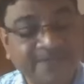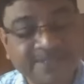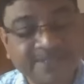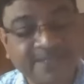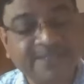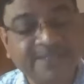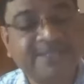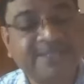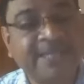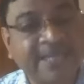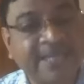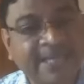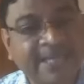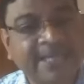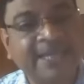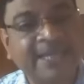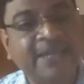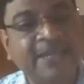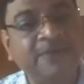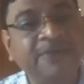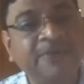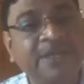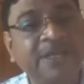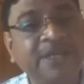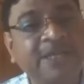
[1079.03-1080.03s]
is here
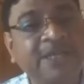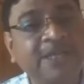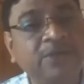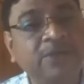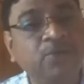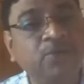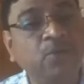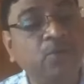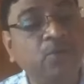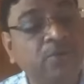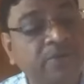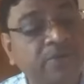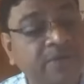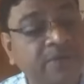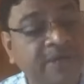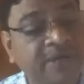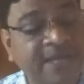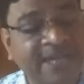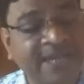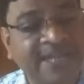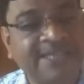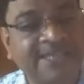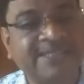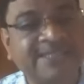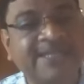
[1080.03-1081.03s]
we need to
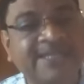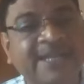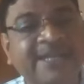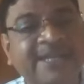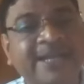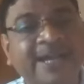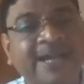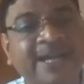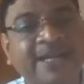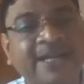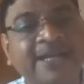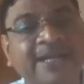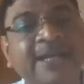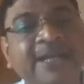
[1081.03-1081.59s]
trace the duct